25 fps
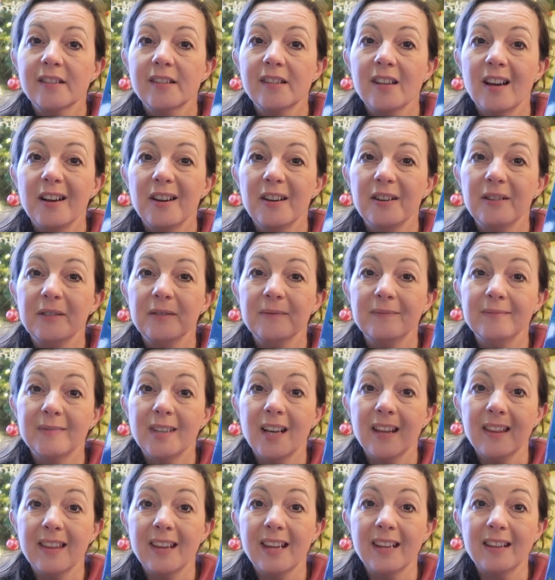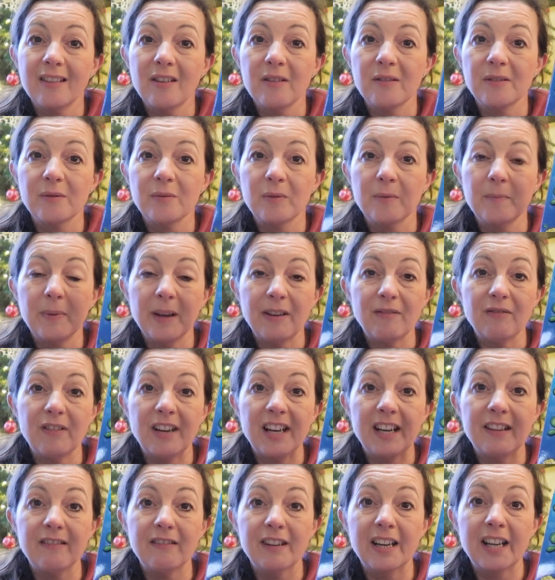so I think those would be
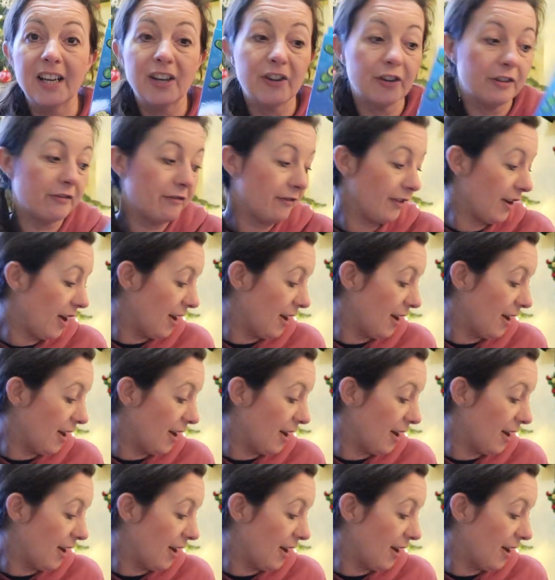really, really good for